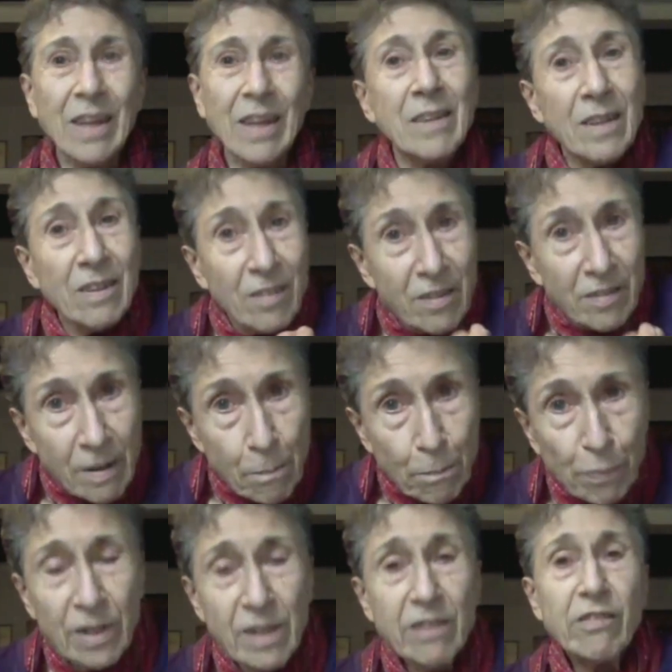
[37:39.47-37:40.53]
And this is the
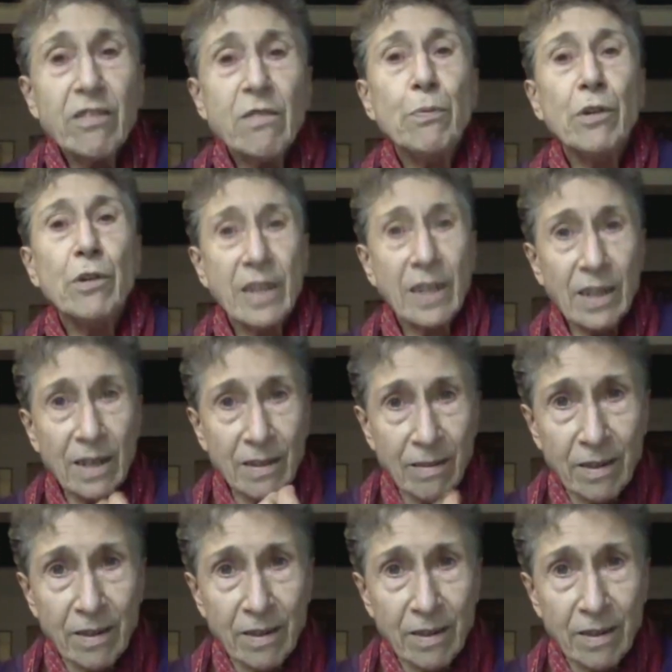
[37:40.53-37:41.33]
principle that I